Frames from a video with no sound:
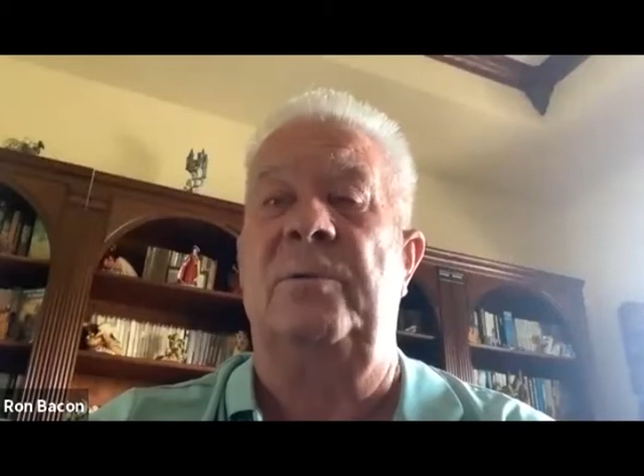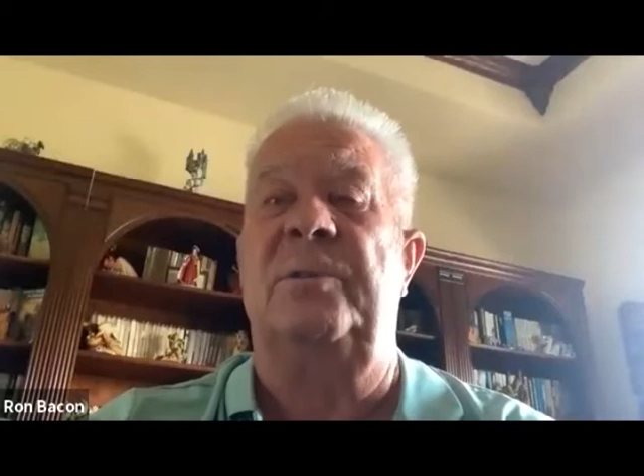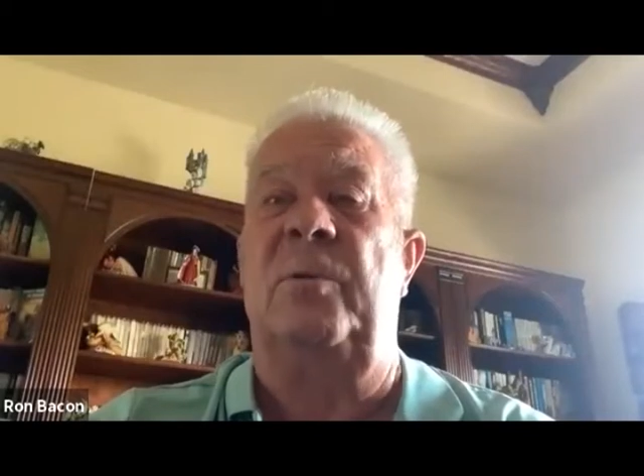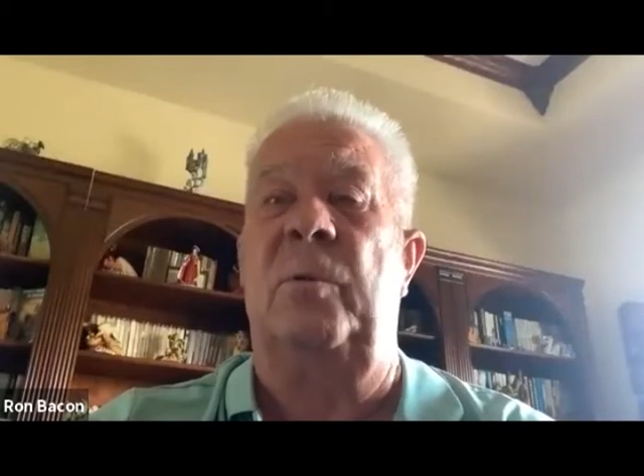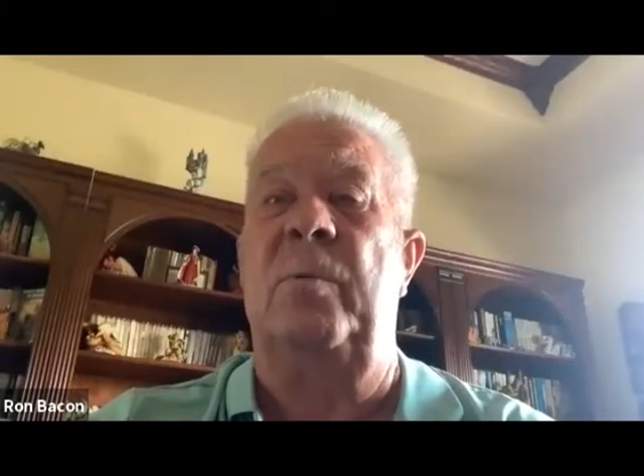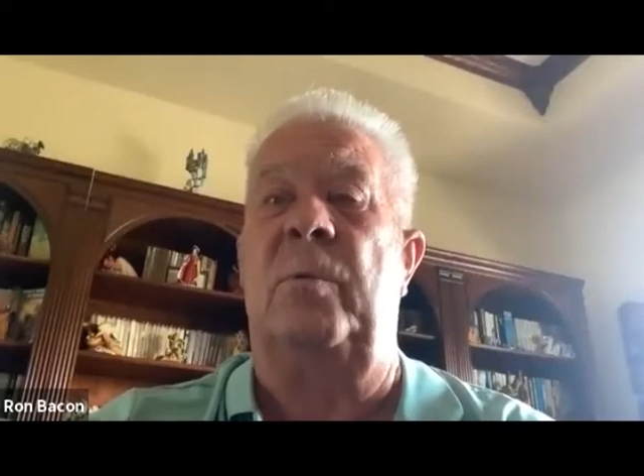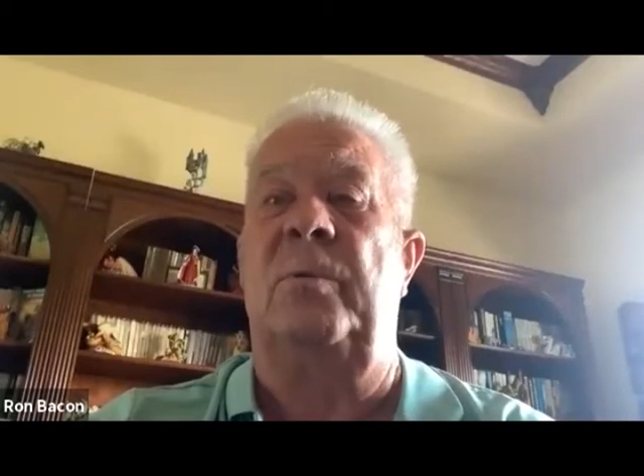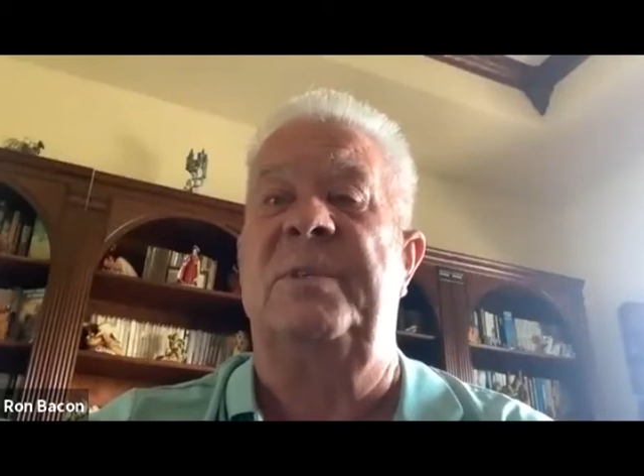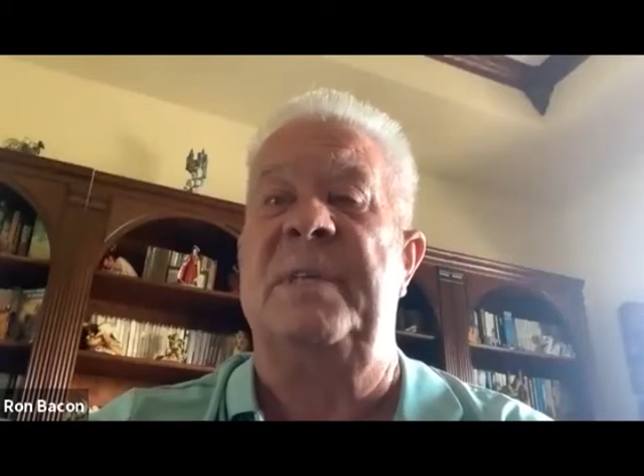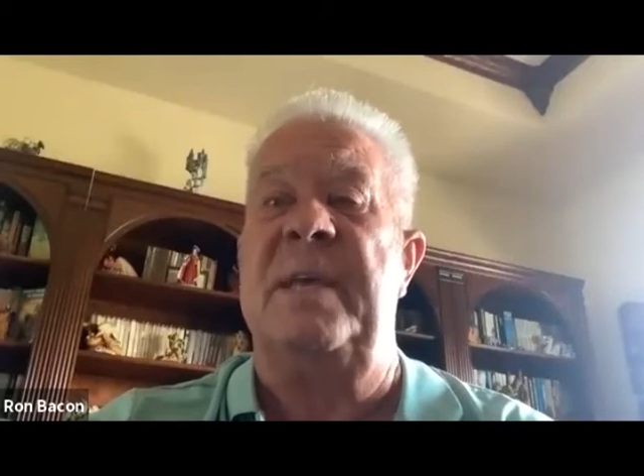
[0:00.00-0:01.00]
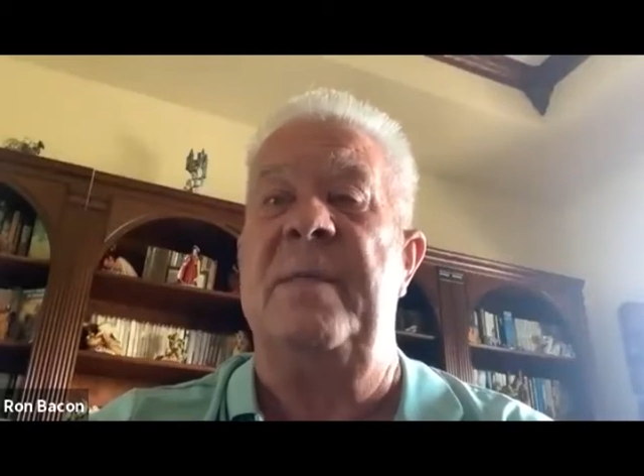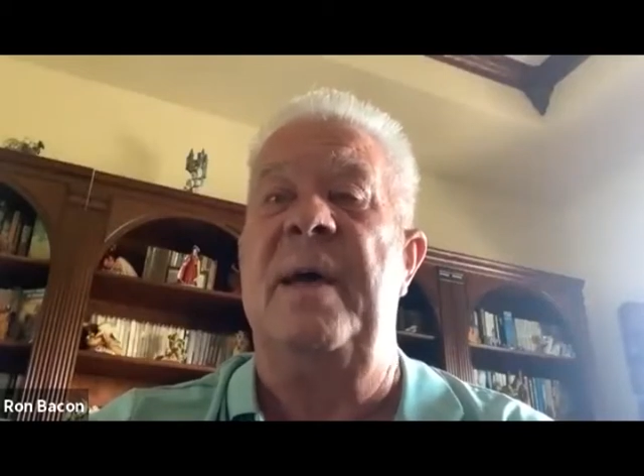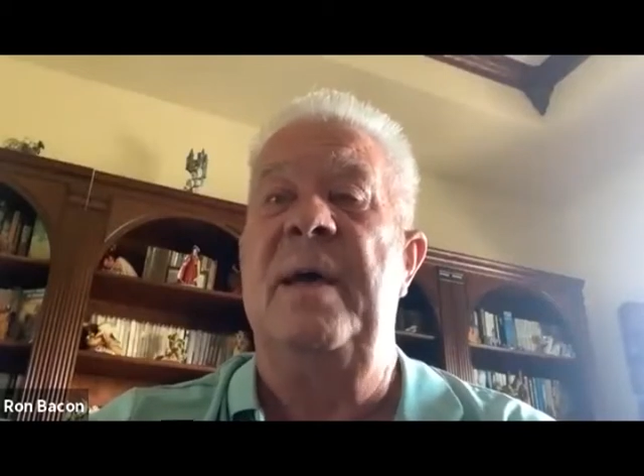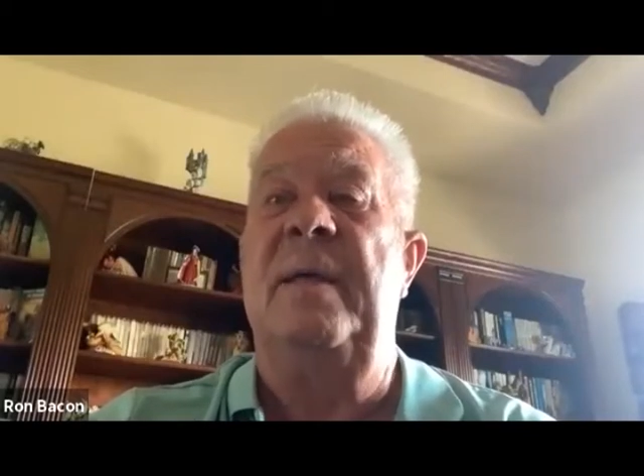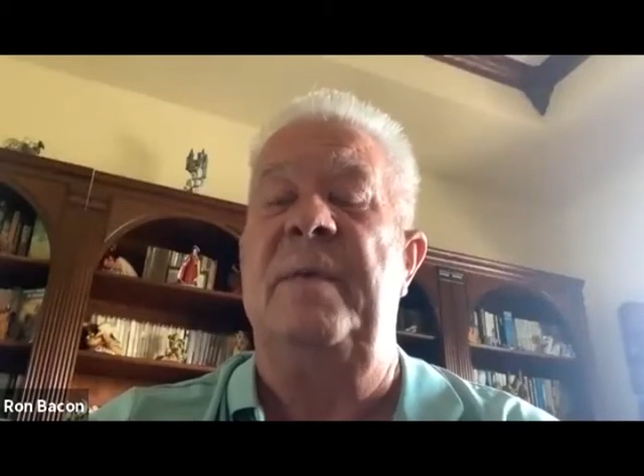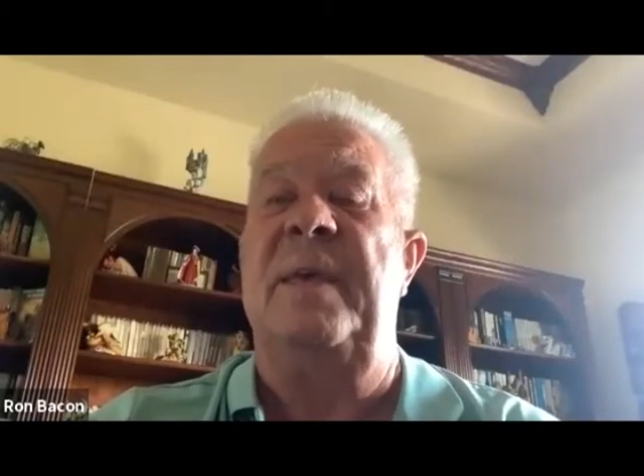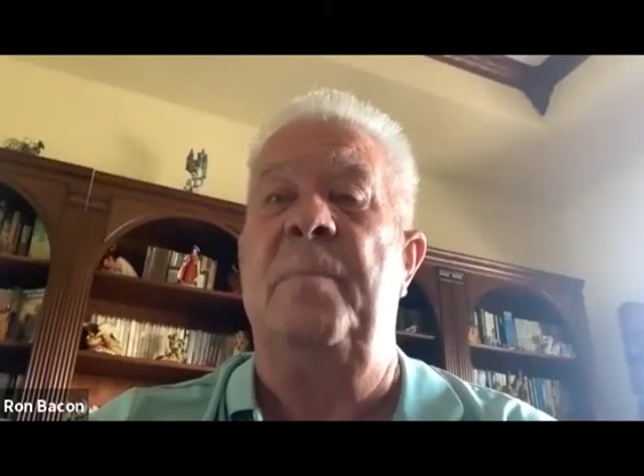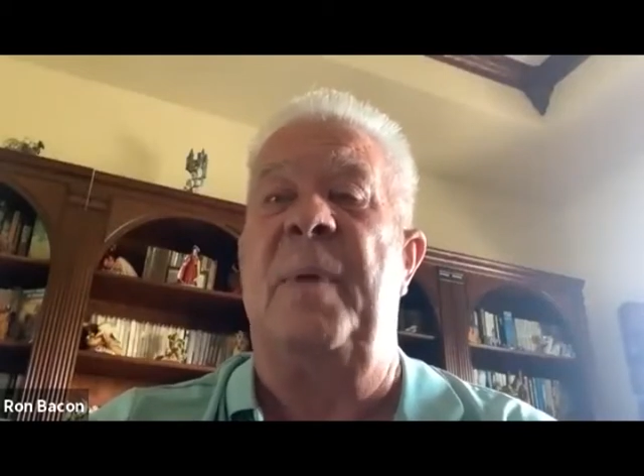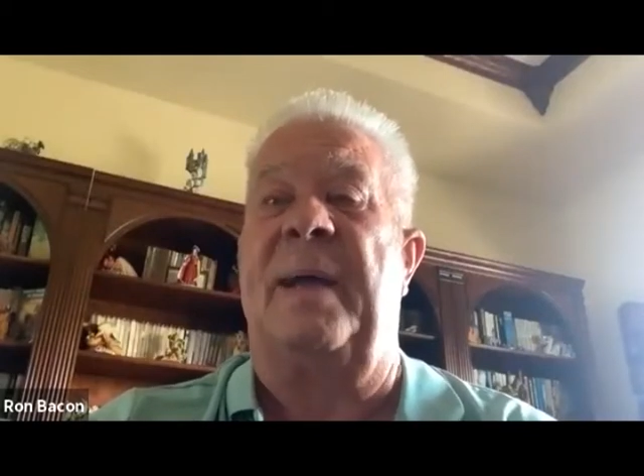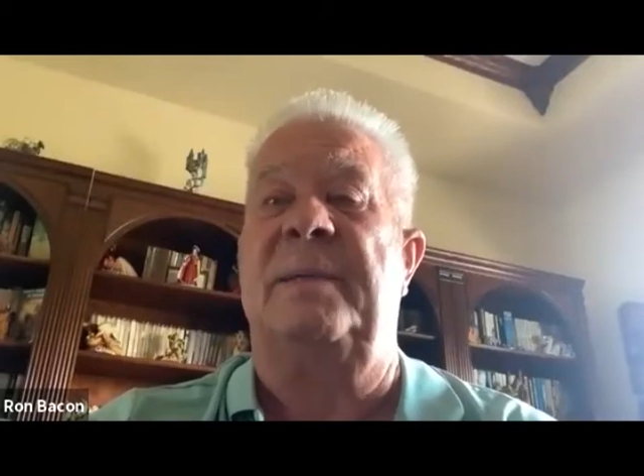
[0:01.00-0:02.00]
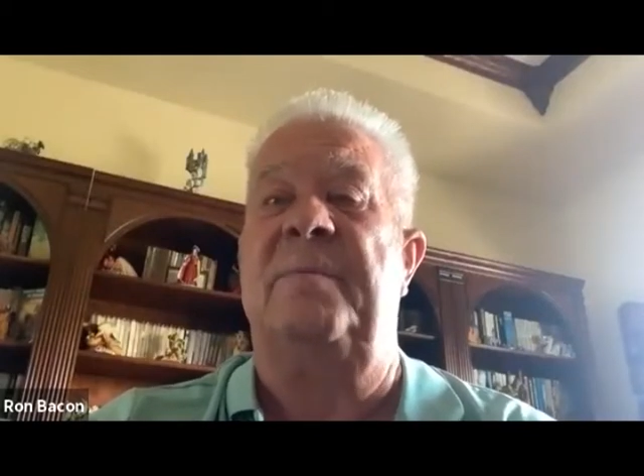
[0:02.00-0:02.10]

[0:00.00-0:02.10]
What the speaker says: so that we won't see the impact